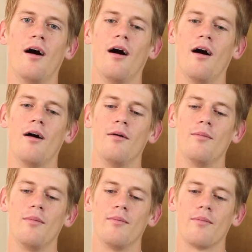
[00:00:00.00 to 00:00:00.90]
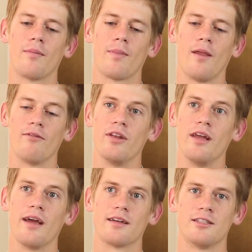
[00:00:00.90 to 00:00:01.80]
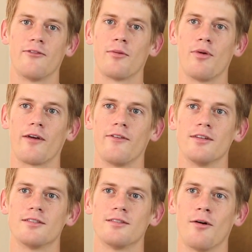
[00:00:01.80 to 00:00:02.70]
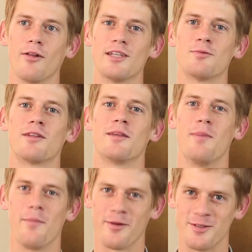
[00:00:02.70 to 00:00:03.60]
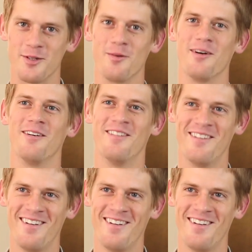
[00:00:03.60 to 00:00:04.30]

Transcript: of the day except for breakfast, or at least with the members you will.